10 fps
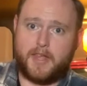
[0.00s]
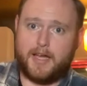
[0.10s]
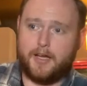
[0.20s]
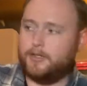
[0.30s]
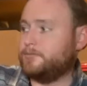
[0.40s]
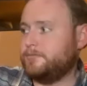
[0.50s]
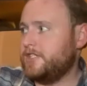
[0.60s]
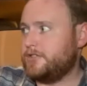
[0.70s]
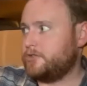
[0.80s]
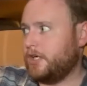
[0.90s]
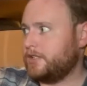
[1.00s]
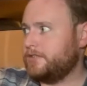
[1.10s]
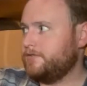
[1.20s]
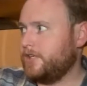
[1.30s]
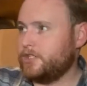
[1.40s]
how this truck
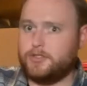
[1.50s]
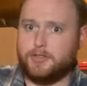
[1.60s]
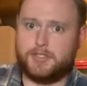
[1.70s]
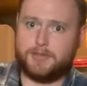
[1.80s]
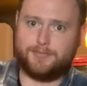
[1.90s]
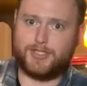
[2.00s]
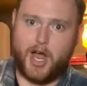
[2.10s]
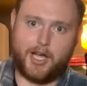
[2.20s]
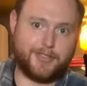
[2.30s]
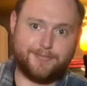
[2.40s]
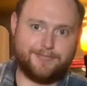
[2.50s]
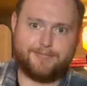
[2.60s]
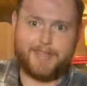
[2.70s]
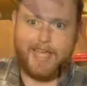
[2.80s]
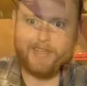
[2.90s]
functions stock
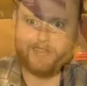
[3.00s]
as